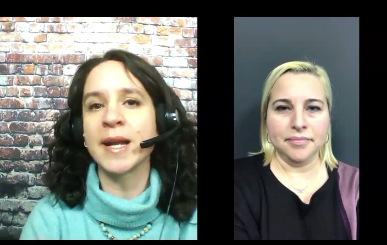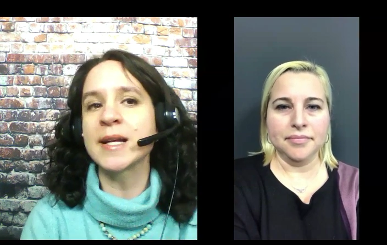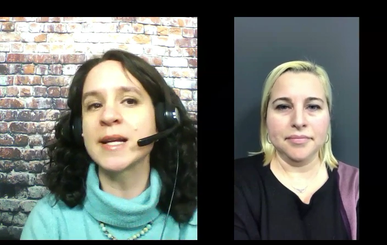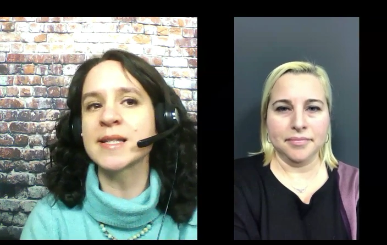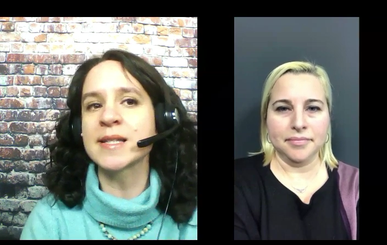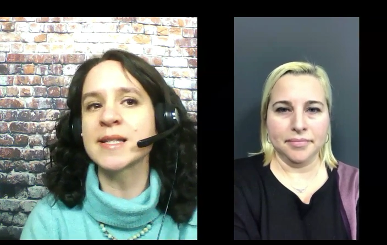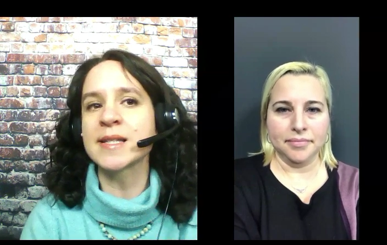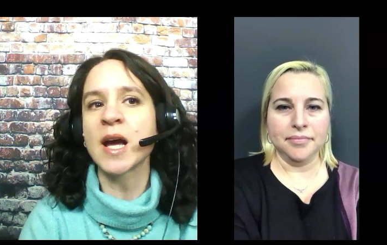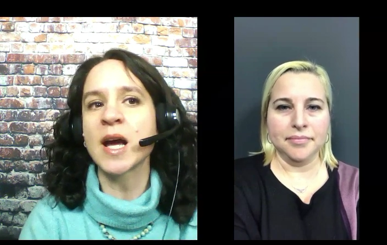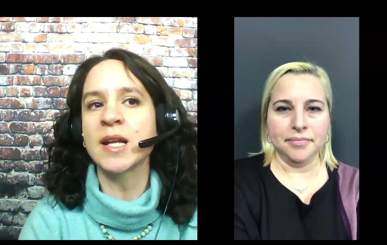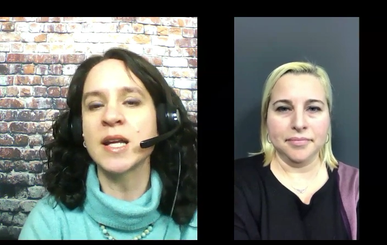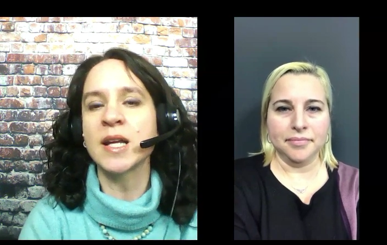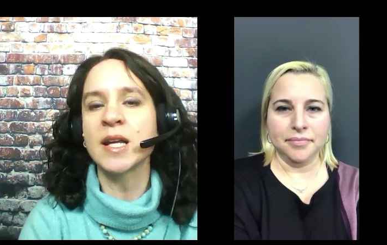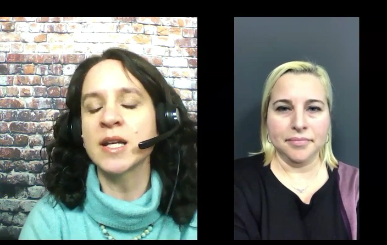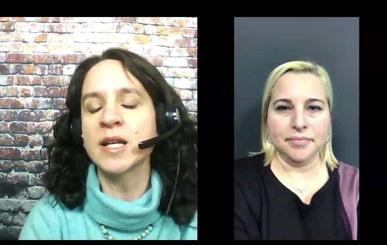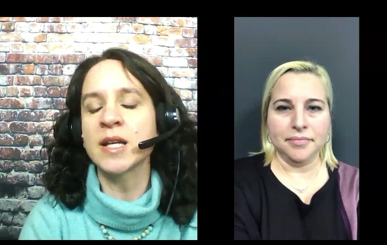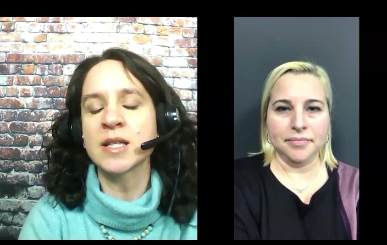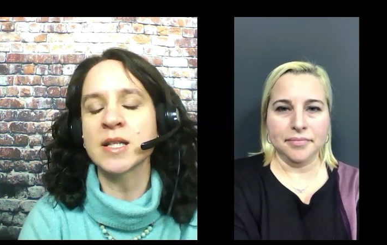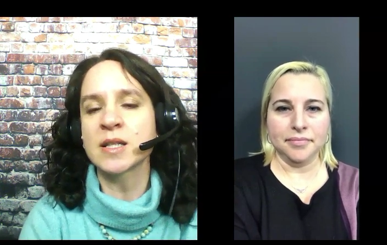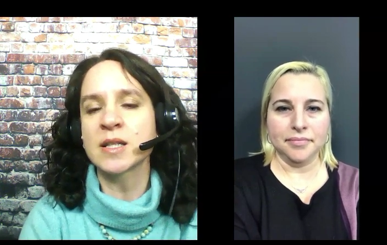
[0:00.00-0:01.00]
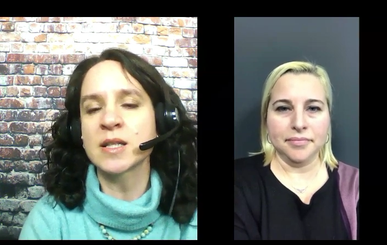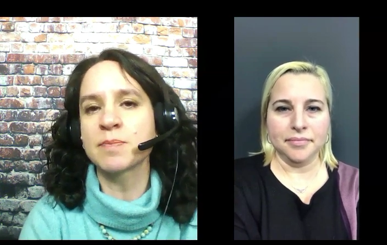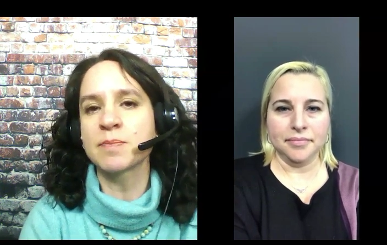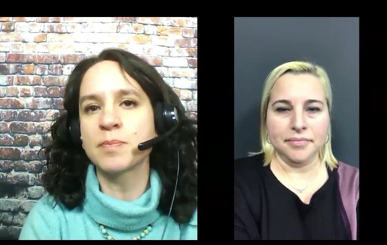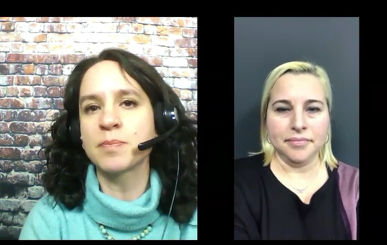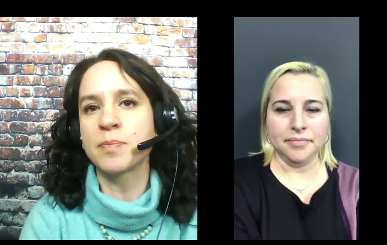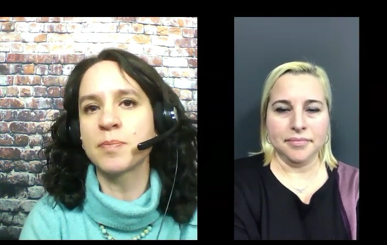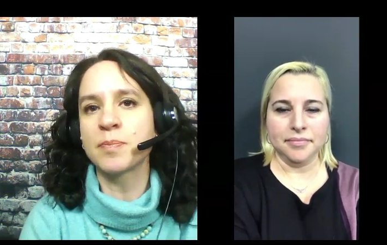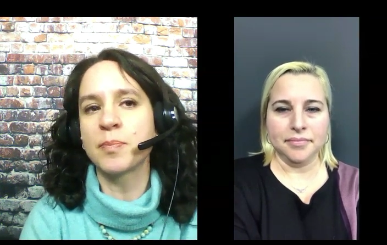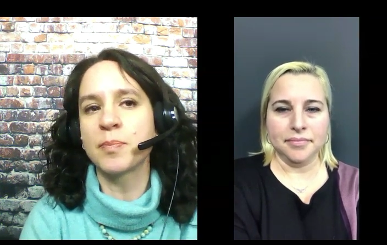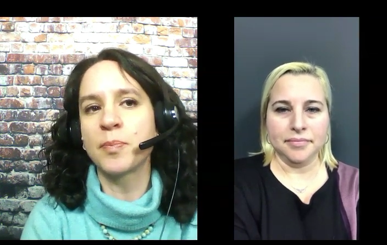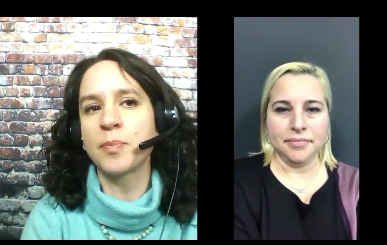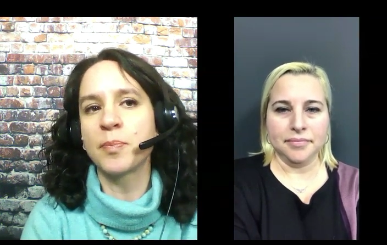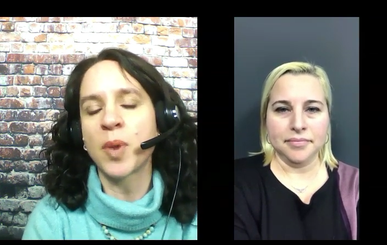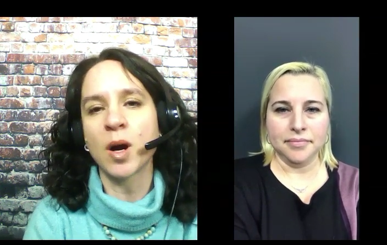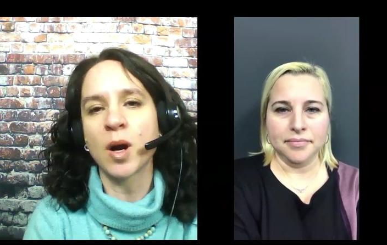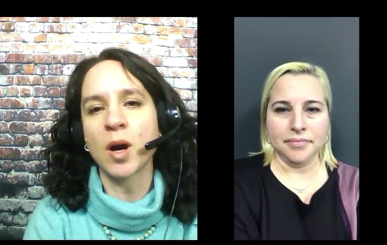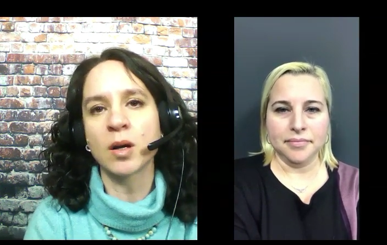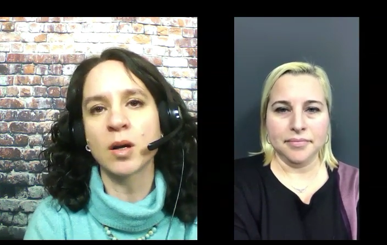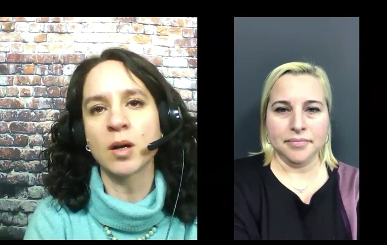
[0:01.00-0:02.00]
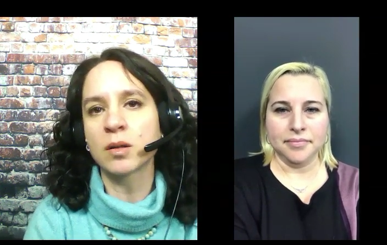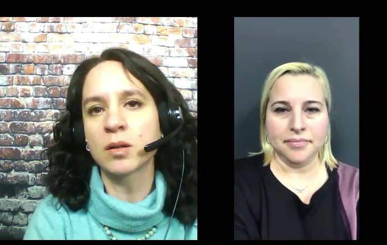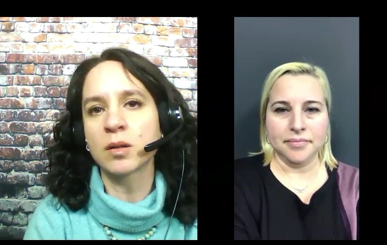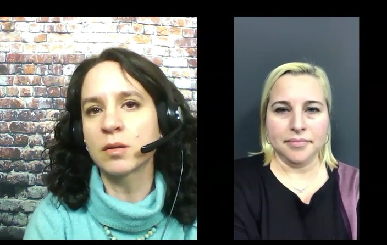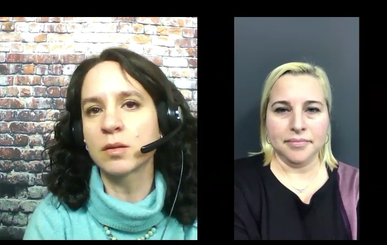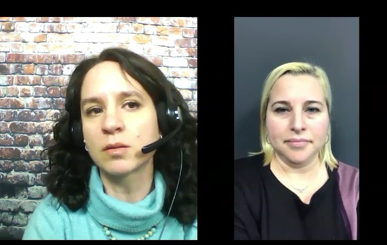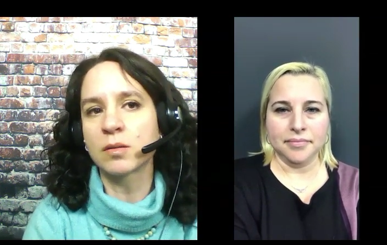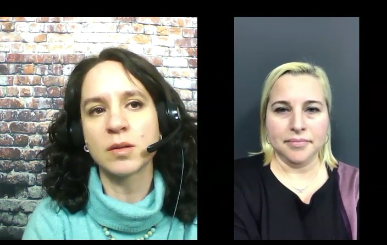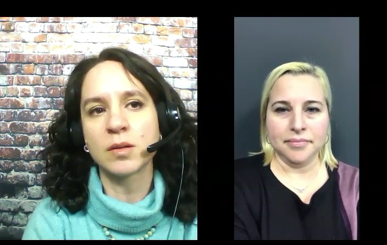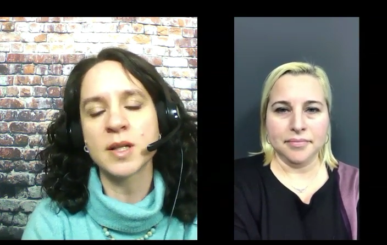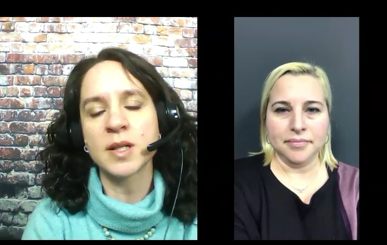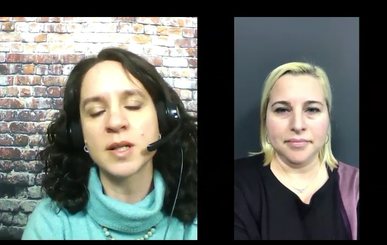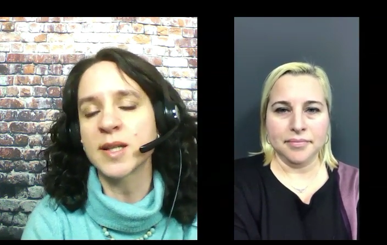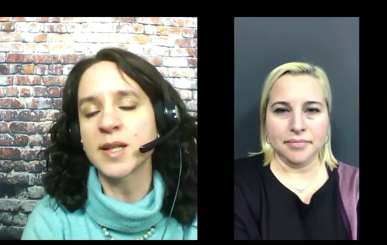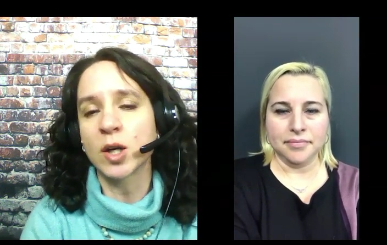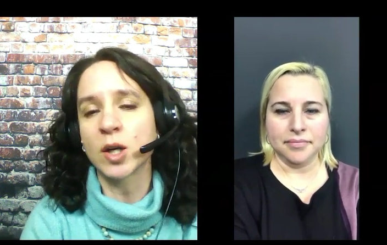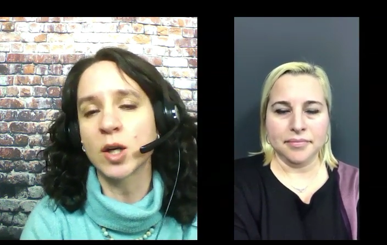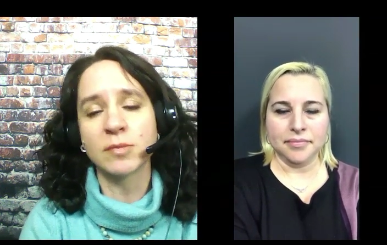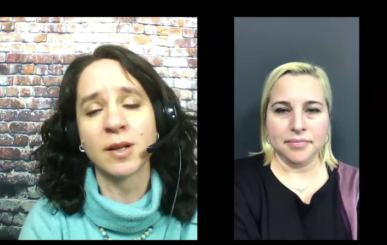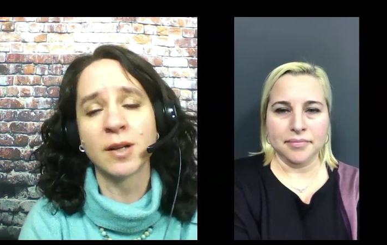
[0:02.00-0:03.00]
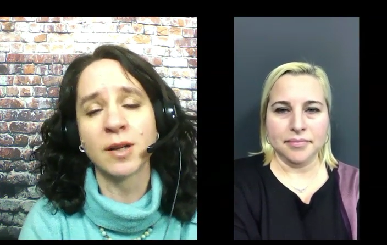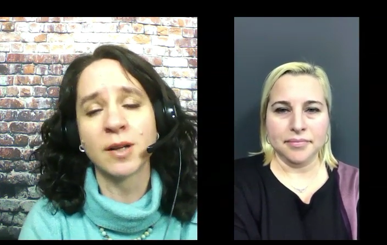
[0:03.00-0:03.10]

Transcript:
Speaker 1: and anxiety is part is there.